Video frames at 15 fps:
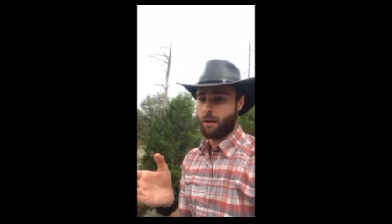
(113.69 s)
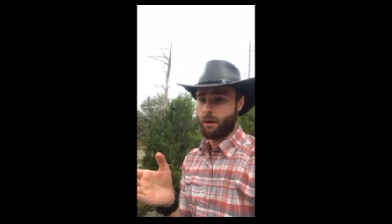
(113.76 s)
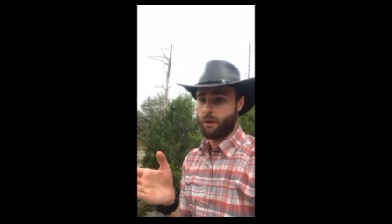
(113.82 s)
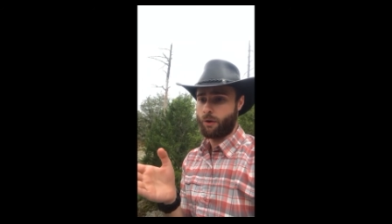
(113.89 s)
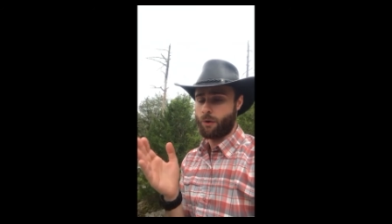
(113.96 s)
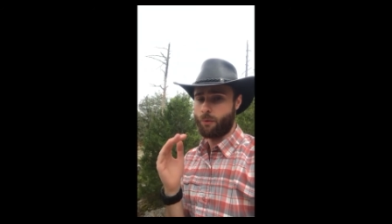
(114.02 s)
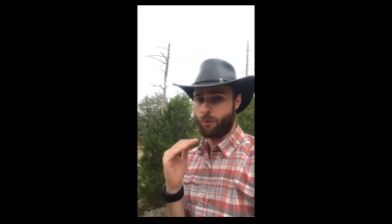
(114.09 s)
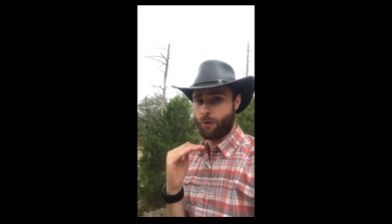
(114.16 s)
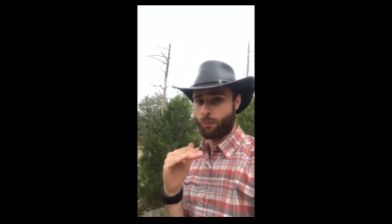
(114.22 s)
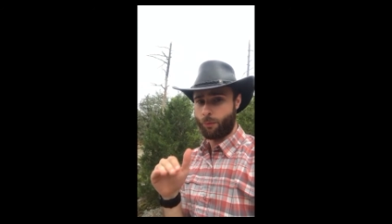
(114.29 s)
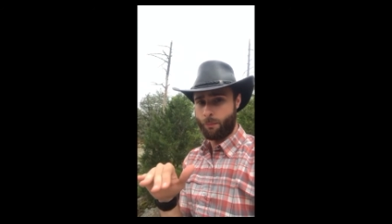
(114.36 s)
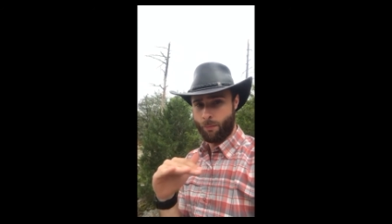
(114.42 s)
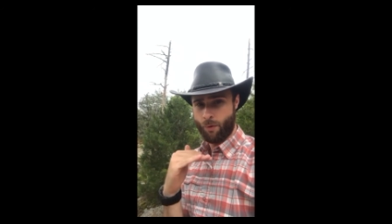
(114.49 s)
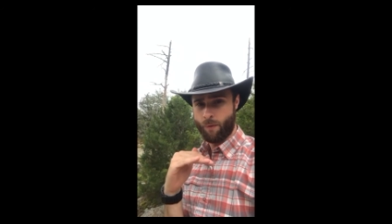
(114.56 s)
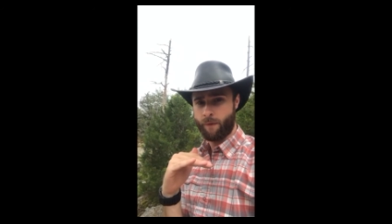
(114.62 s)
you're
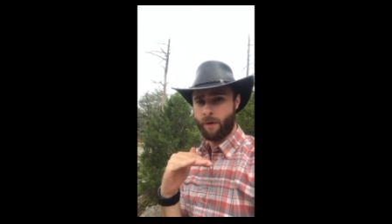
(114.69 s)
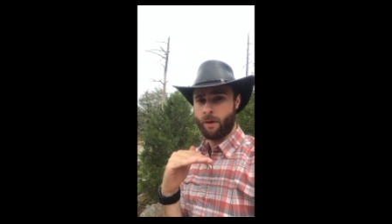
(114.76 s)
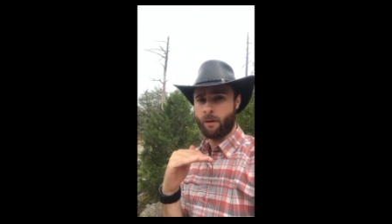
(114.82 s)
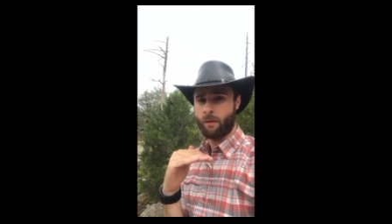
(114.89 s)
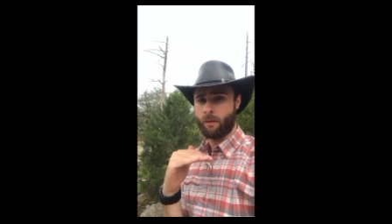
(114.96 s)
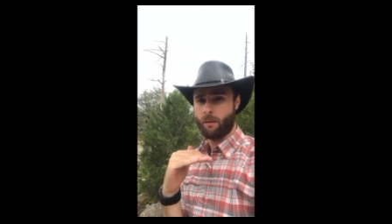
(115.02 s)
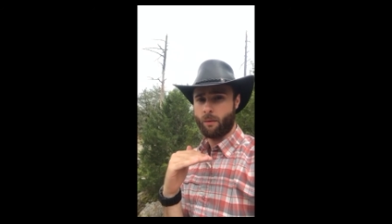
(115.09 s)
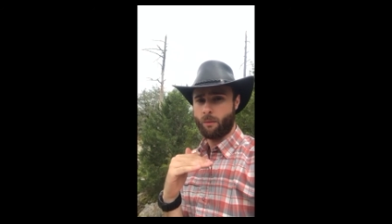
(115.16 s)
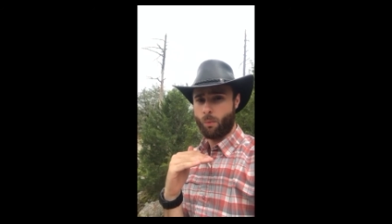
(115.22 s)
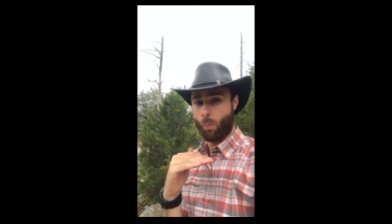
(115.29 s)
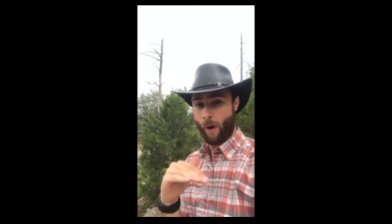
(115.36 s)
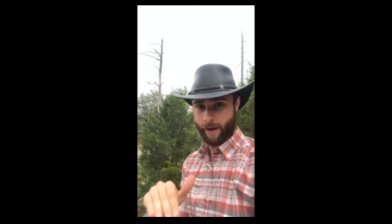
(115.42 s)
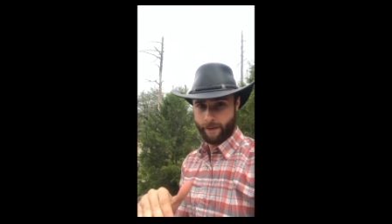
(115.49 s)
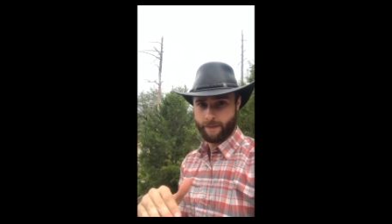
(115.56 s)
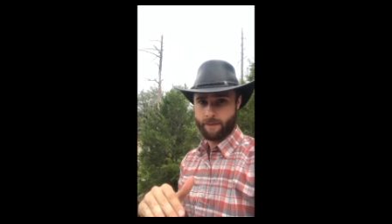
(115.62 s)
removing
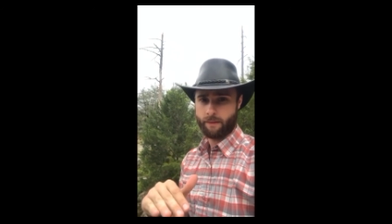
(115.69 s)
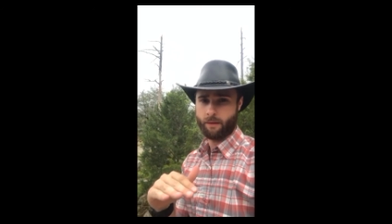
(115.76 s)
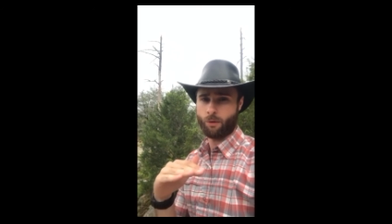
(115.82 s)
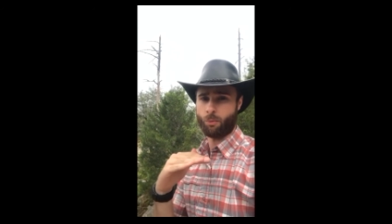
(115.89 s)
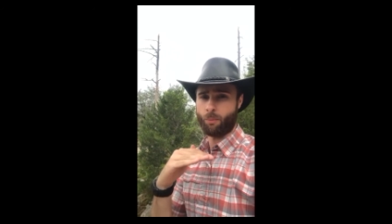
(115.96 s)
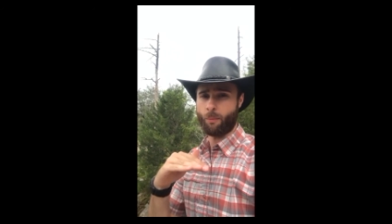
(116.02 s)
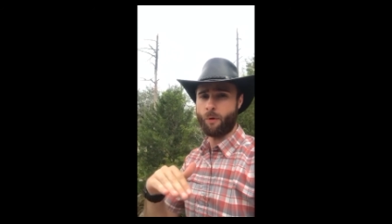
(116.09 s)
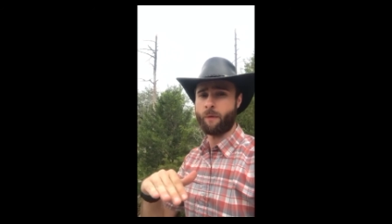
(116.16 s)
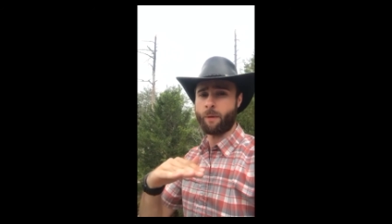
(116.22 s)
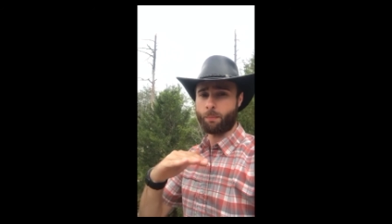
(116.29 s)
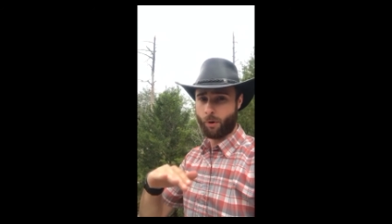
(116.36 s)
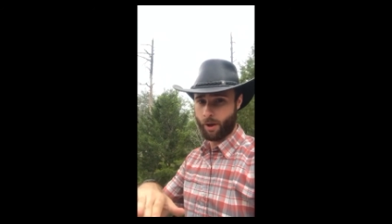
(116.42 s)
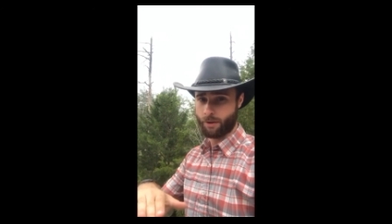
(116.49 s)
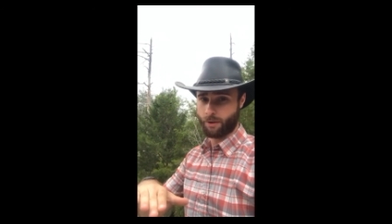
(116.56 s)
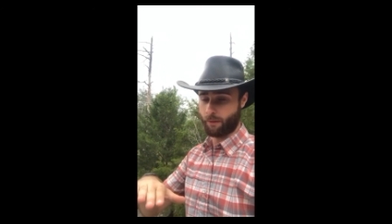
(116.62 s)
weight and you're removing
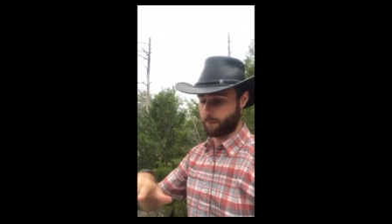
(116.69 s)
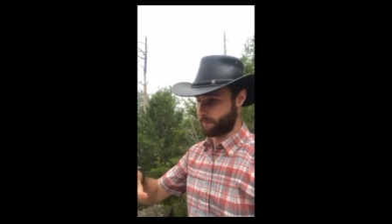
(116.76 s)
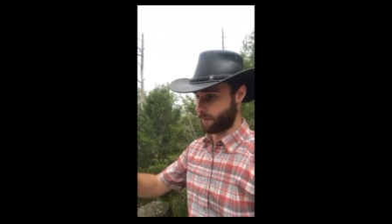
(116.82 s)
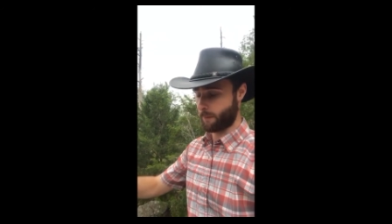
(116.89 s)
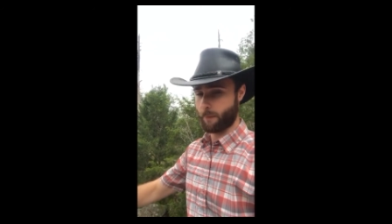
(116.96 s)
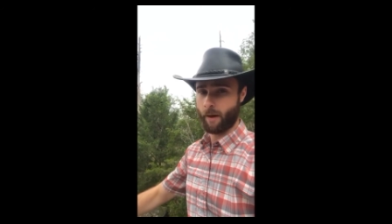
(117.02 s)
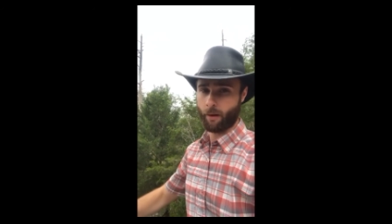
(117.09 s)
pressure from that